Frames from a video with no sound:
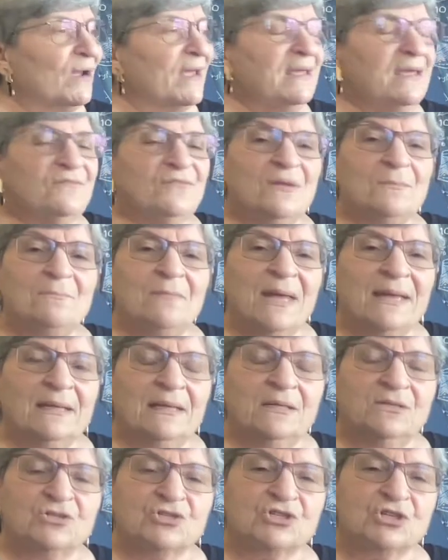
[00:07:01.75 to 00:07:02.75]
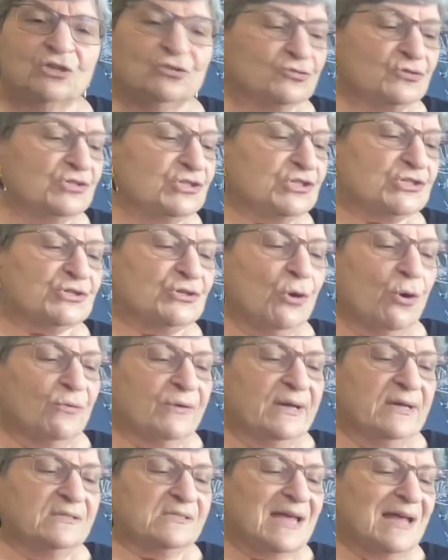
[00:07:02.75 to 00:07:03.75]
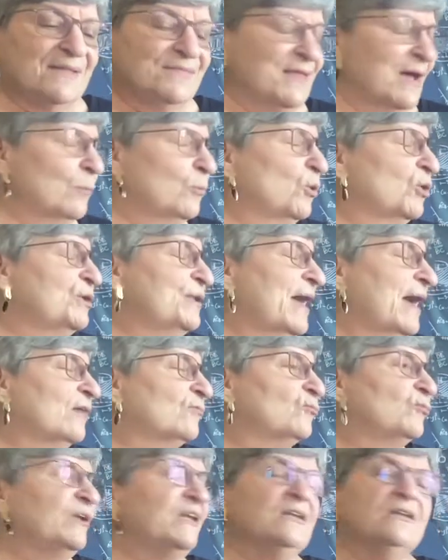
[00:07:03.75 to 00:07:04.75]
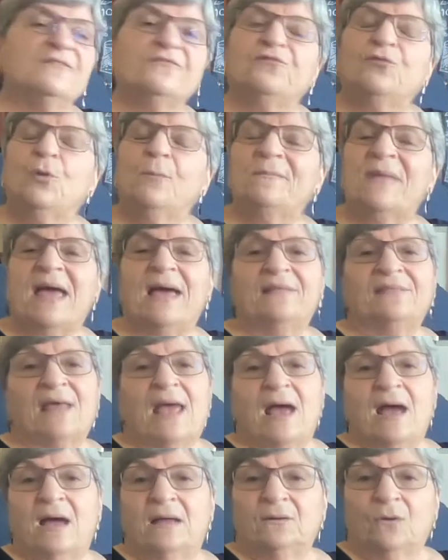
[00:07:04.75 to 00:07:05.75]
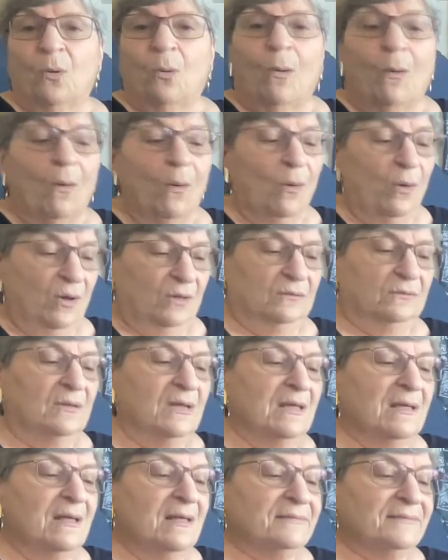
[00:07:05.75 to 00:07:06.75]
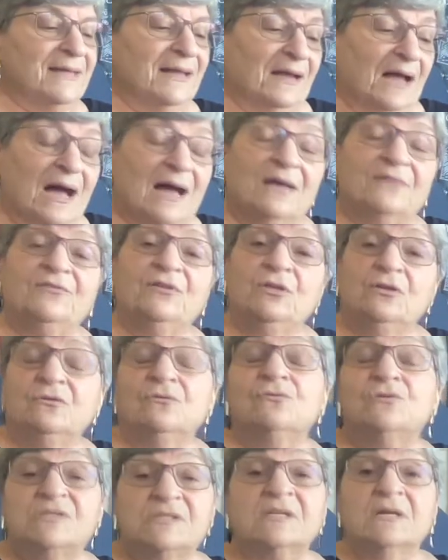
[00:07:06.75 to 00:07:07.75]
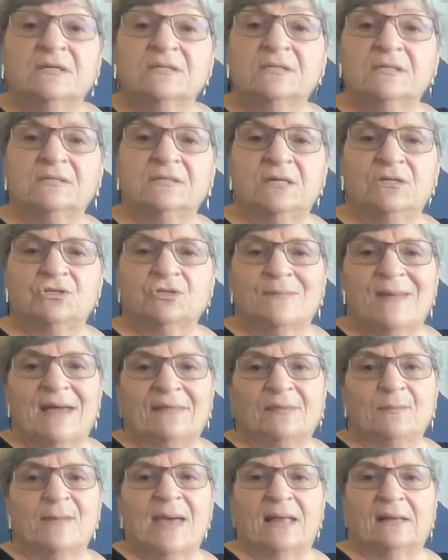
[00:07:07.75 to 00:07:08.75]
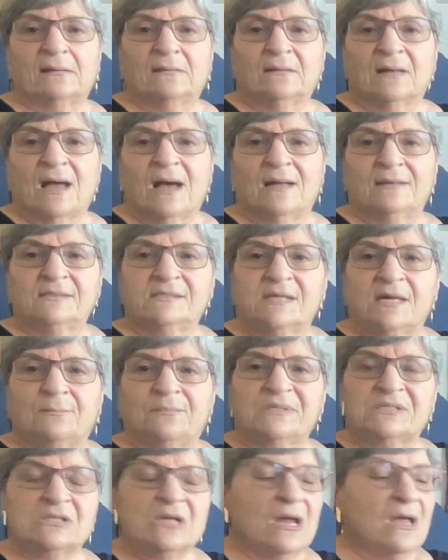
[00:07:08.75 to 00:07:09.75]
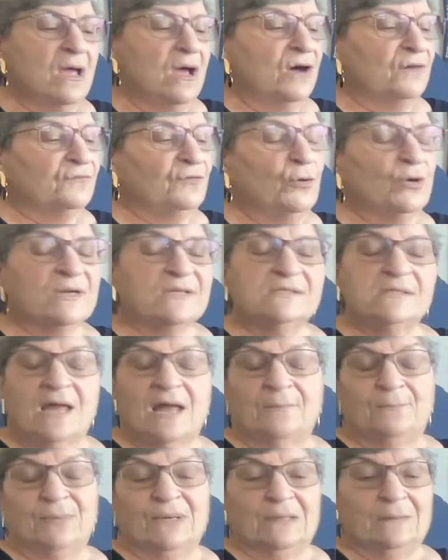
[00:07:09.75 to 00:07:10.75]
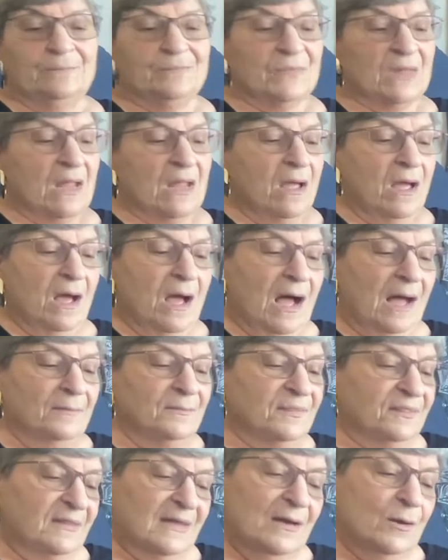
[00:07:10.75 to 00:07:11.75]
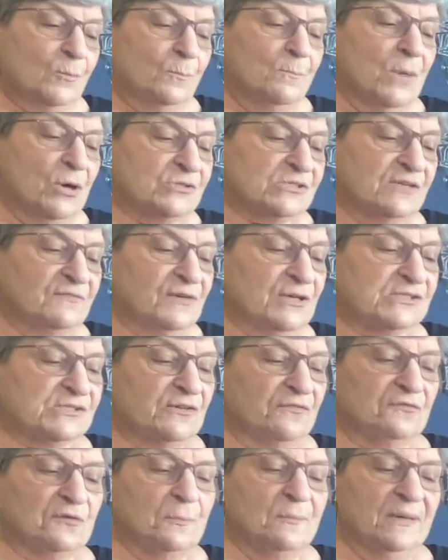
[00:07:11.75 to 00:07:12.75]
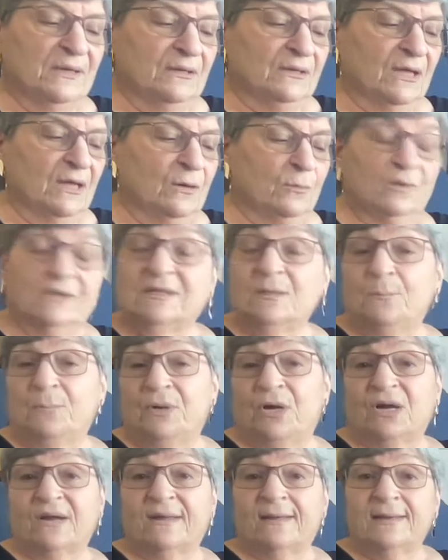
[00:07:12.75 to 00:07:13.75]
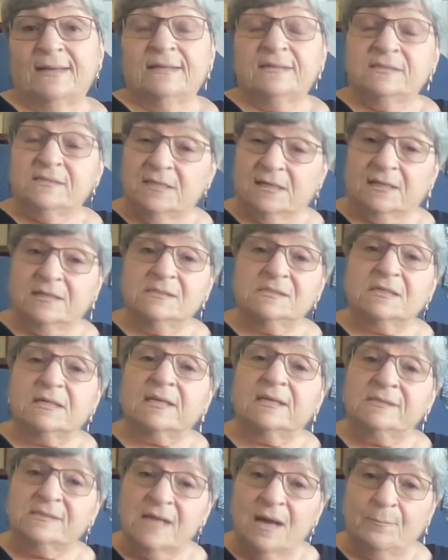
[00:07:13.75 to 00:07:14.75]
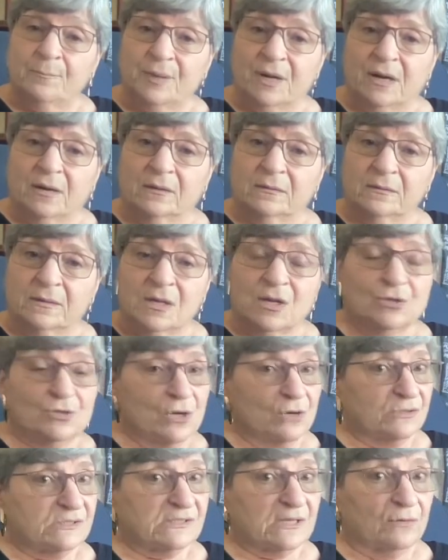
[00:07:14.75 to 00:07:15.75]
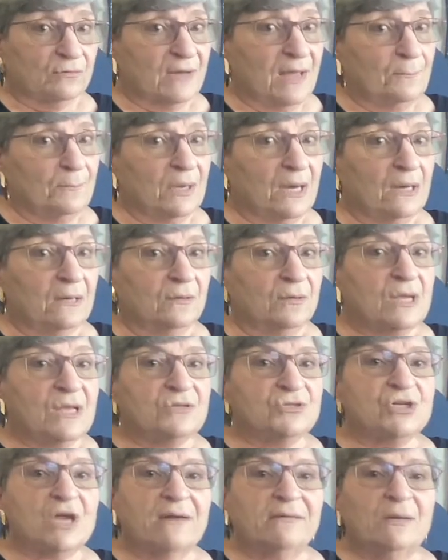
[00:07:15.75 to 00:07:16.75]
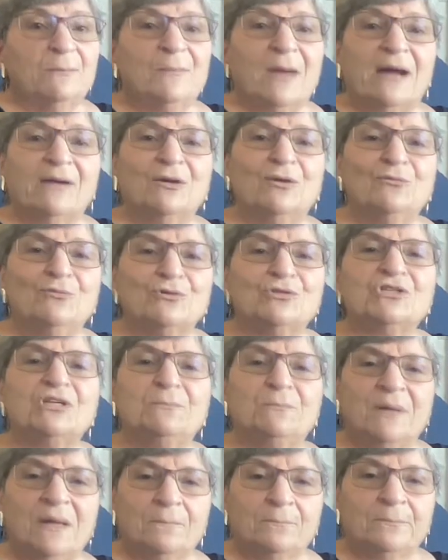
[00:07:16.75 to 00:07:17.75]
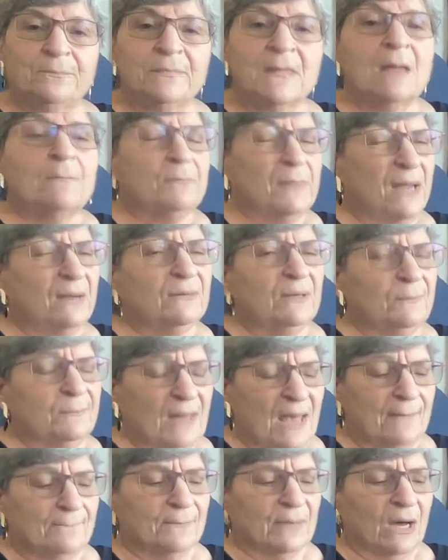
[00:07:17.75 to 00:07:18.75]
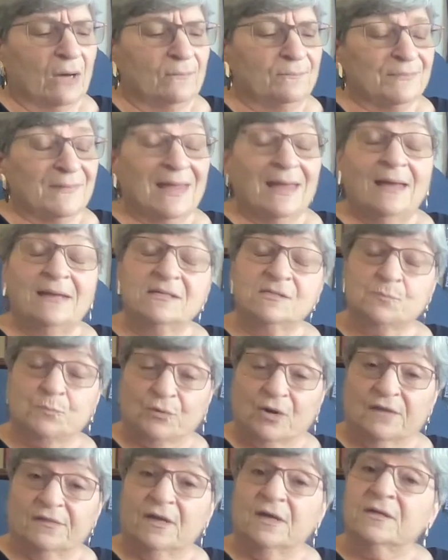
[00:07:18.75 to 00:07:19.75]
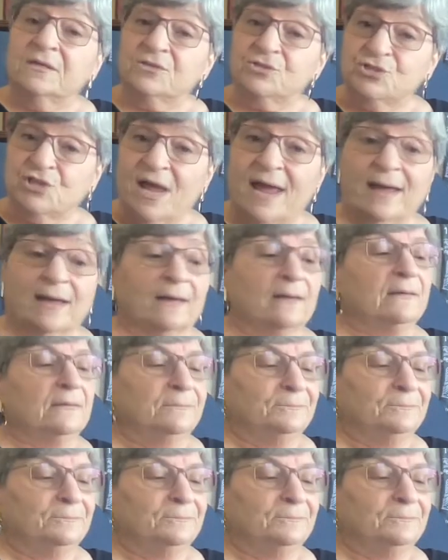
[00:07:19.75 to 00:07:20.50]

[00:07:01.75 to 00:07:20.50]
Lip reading: even many children's stories that were not written for math at all that I've used to teach mathematical concepts. For example, I think most of us are familiar with the book Tiki Tiki Tembo, No Sarembo, Cherry Barry Ruchi Pip, Perry Pembo, and his brother Chang.